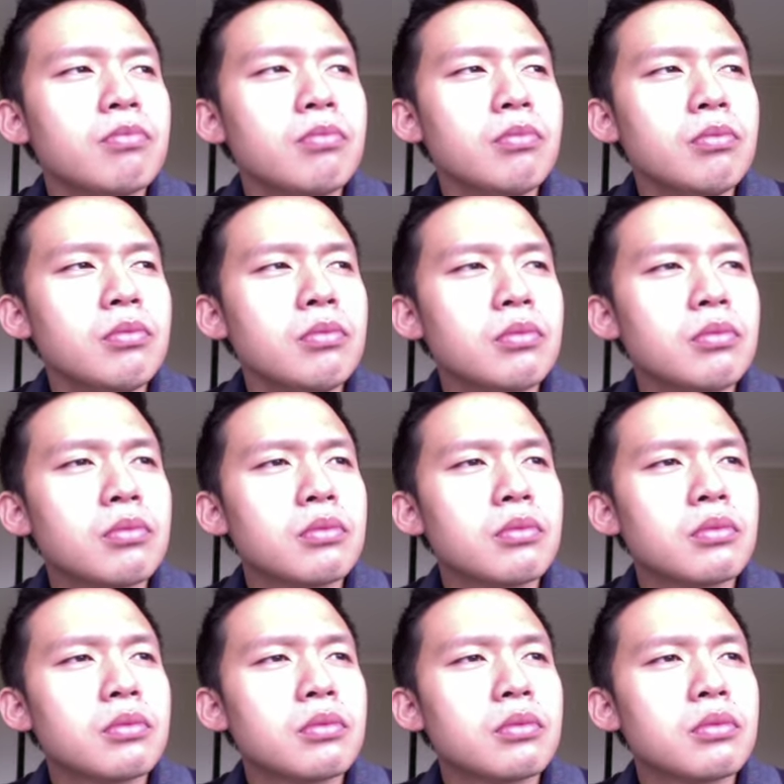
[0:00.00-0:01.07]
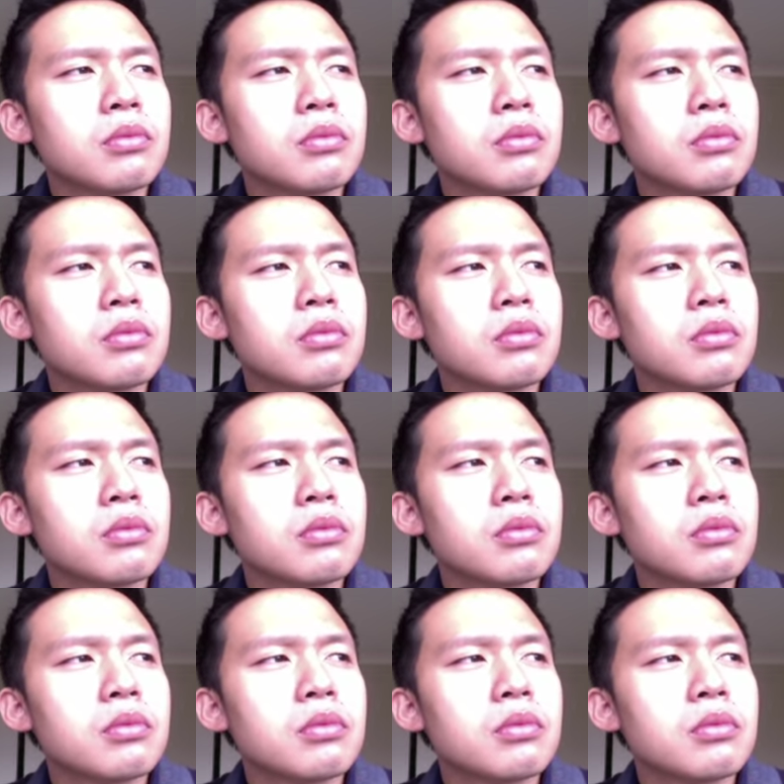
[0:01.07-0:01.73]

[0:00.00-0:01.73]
Nobody speaks.